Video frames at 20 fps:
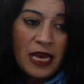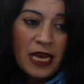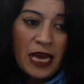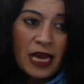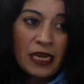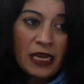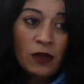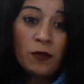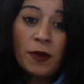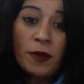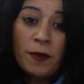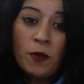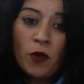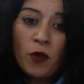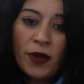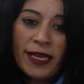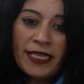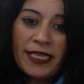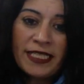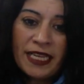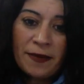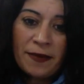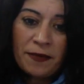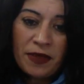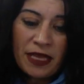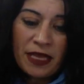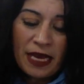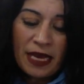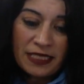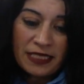little bit more in-depth
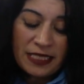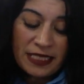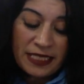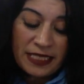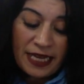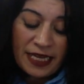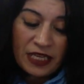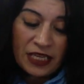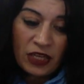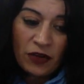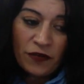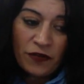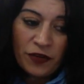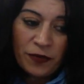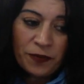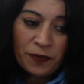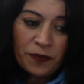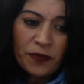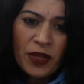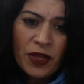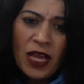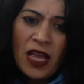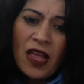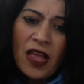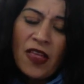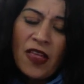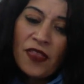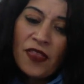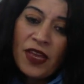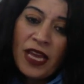understanding of it.
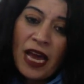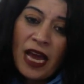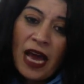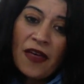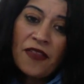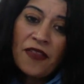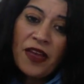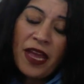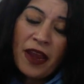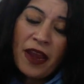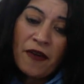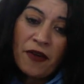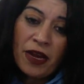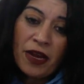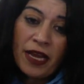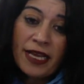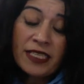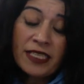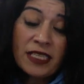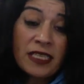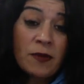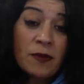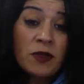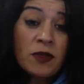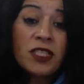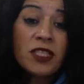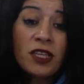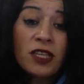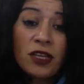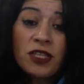The other area, as I said,
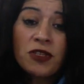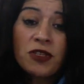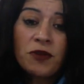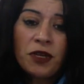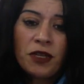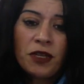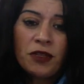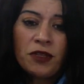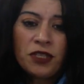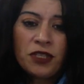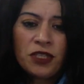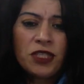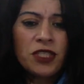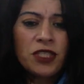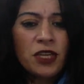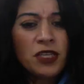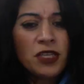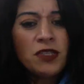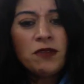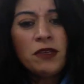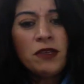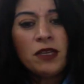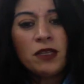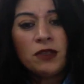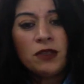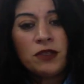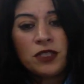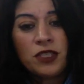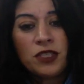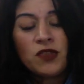was social inclusion. Social
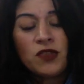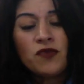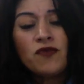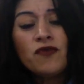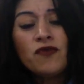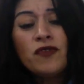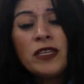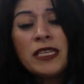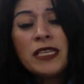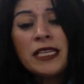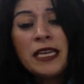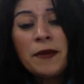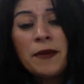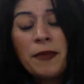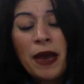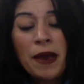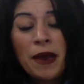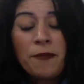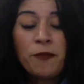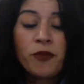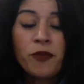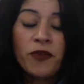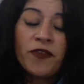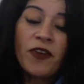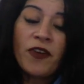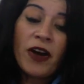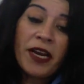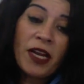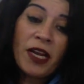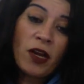inclusion is really about
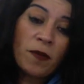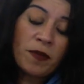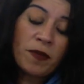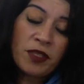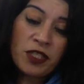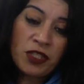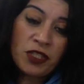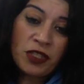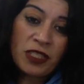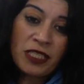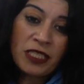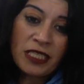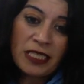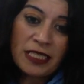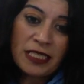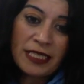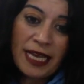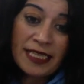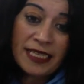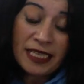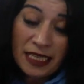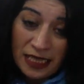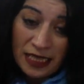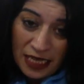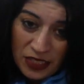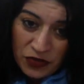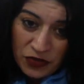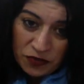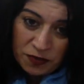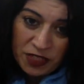providing opportunities as a
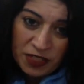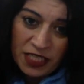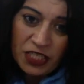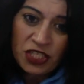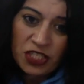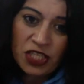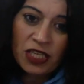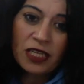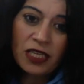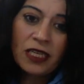classroom teacher